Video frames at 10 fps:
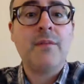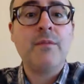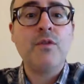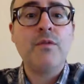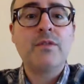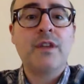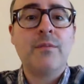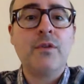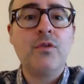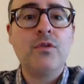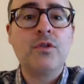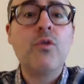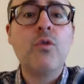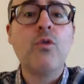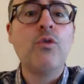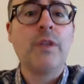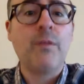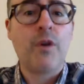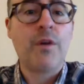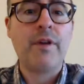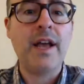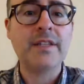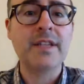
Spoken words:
new tool in WordPress,